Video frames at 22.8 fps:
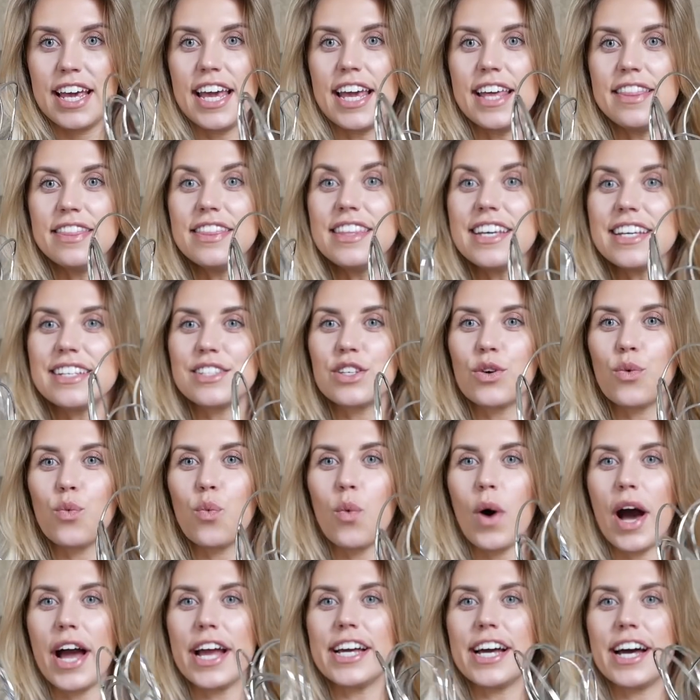in this
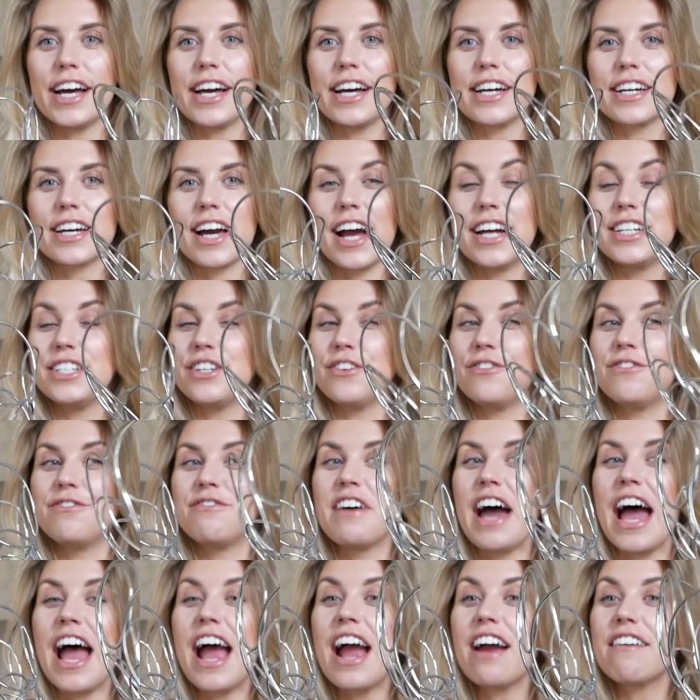wire kind of
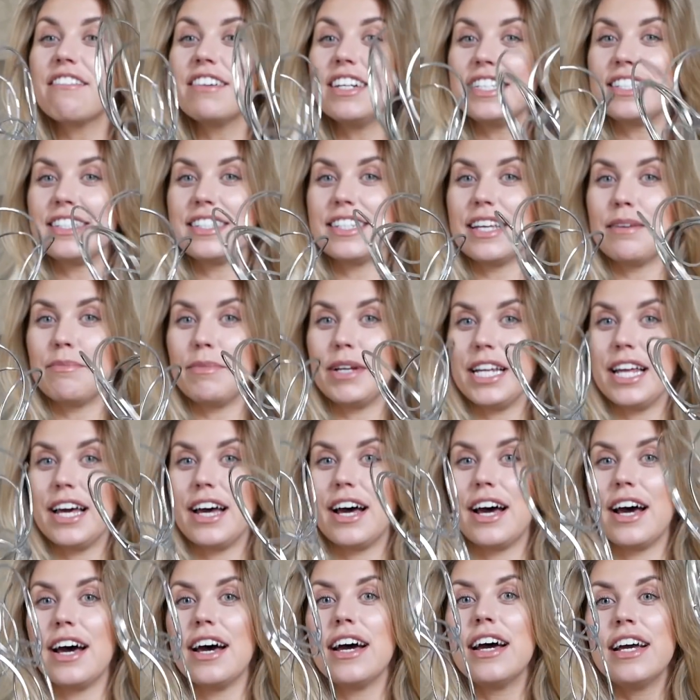very
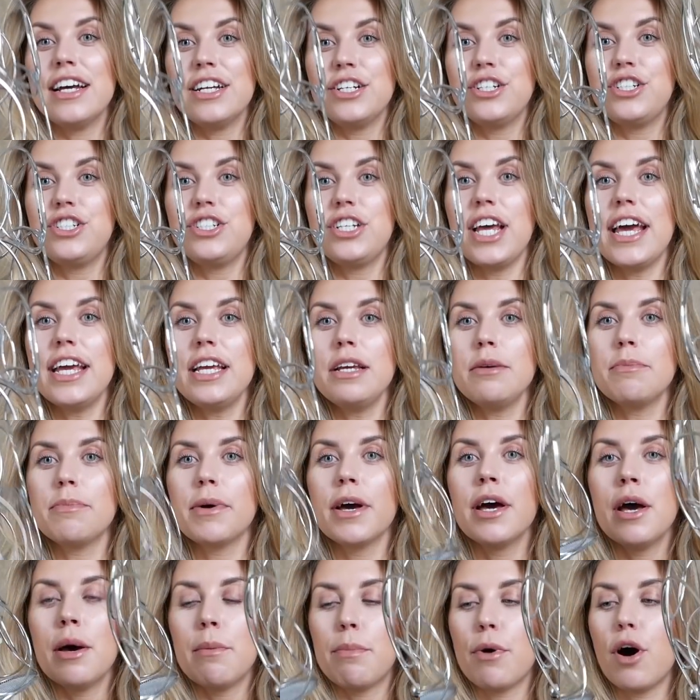similar shape
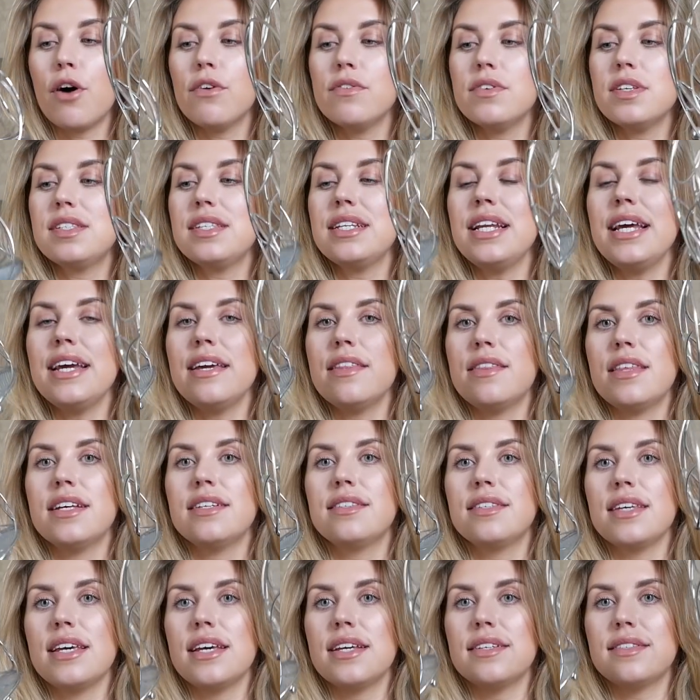but obviously
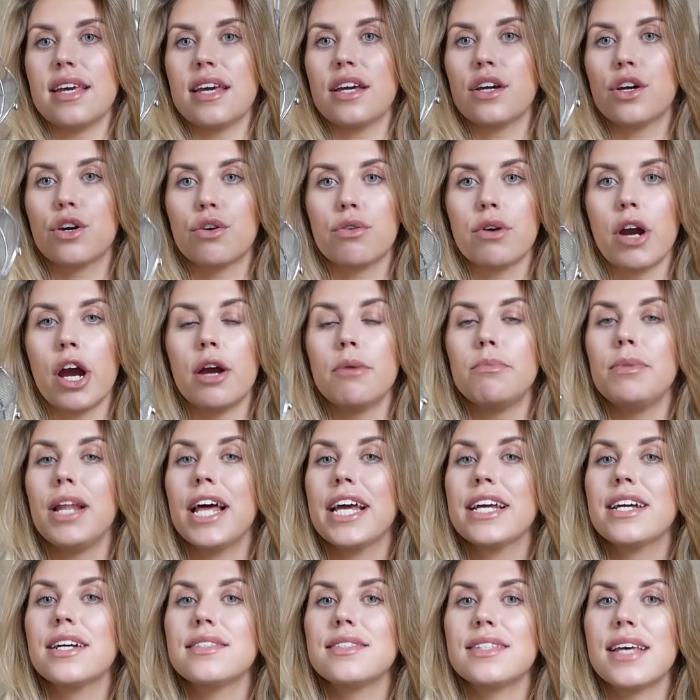this is in chrome
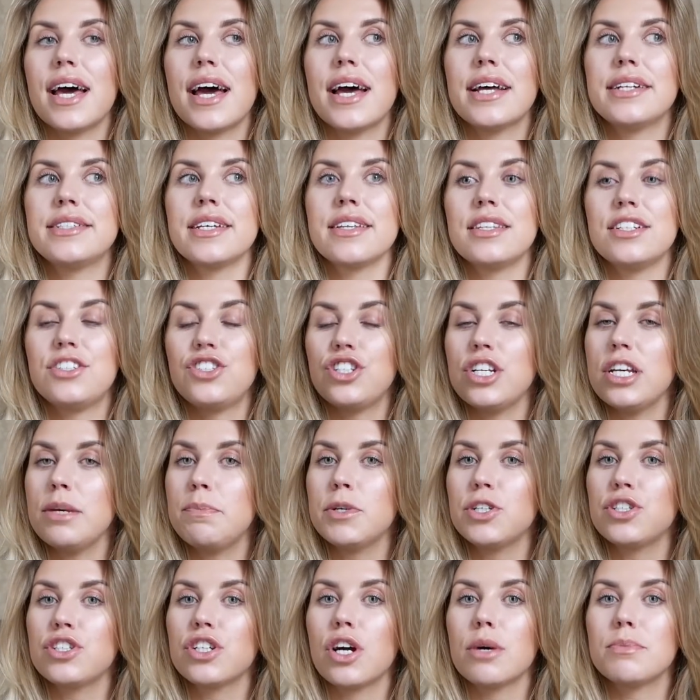like I said the
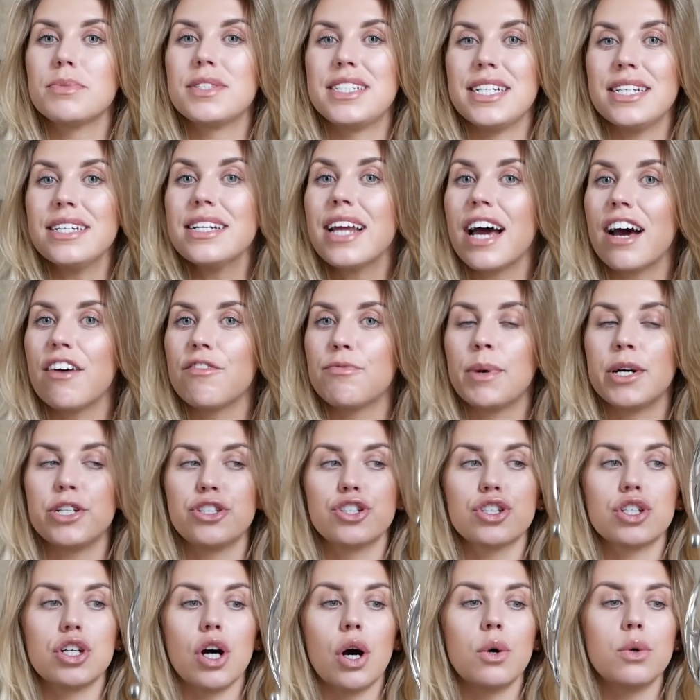cheaper shops didn't have
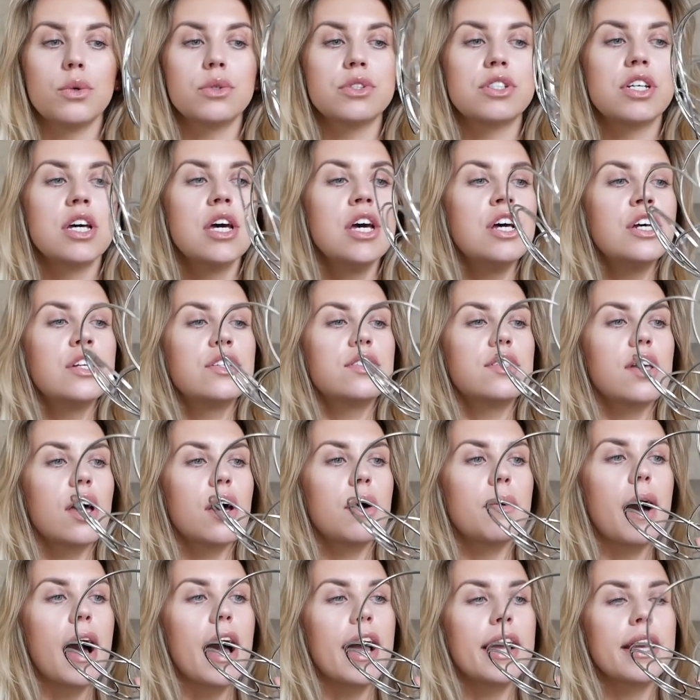much gold so
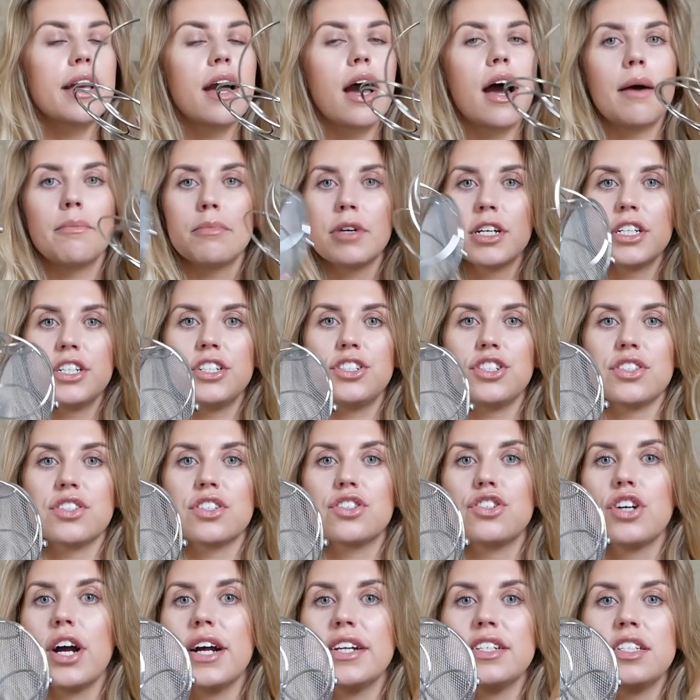I am going to
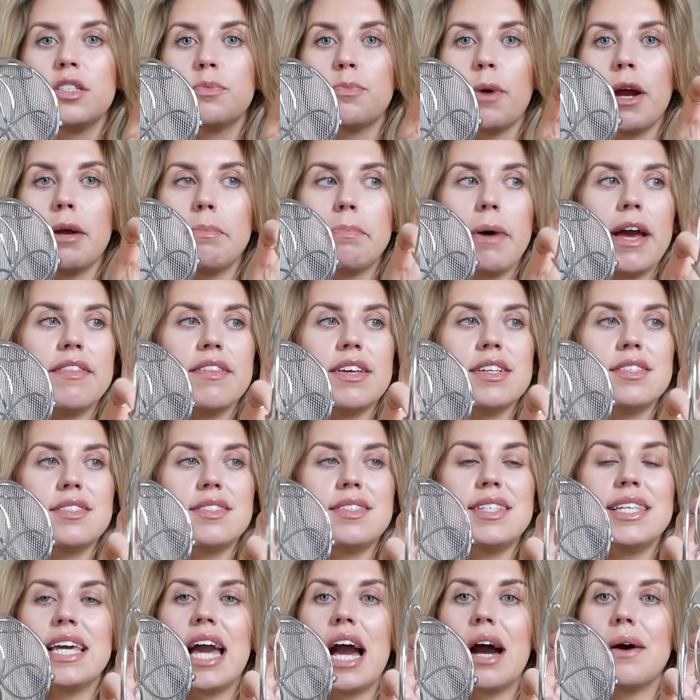just try and spray paint this
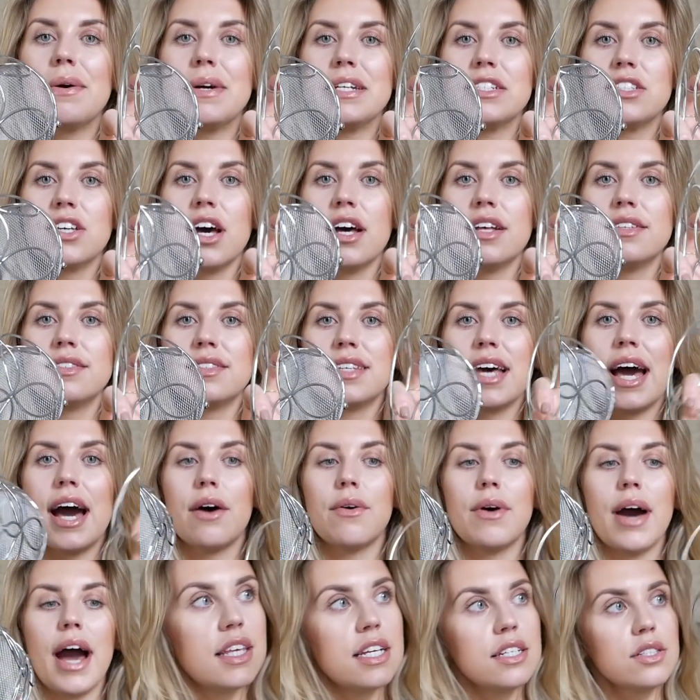see how it turns
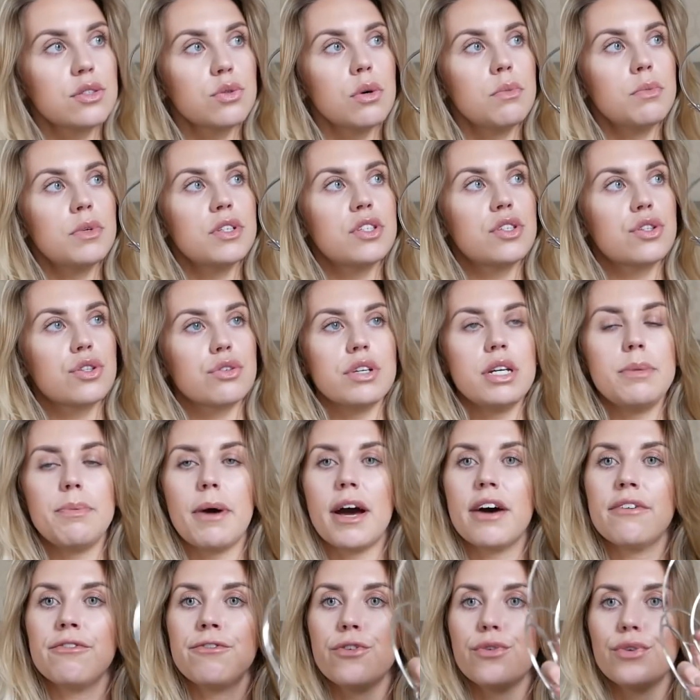out this one was
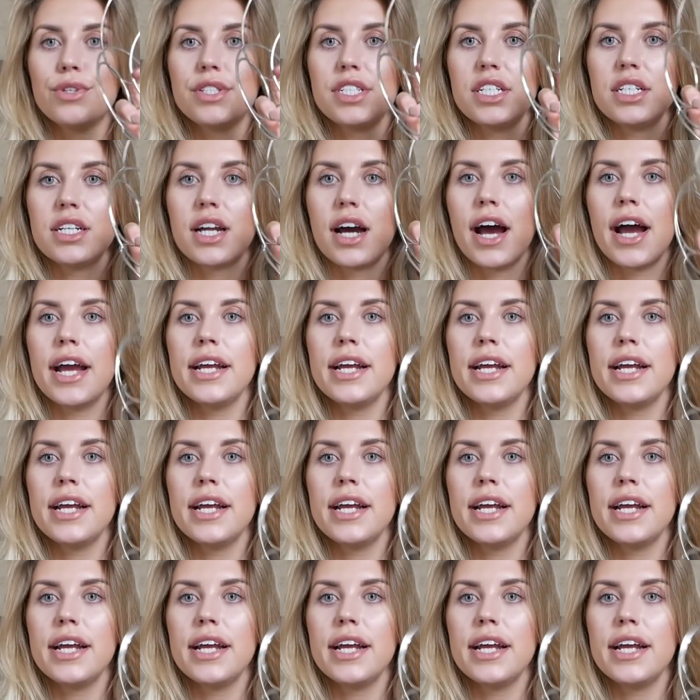£3.49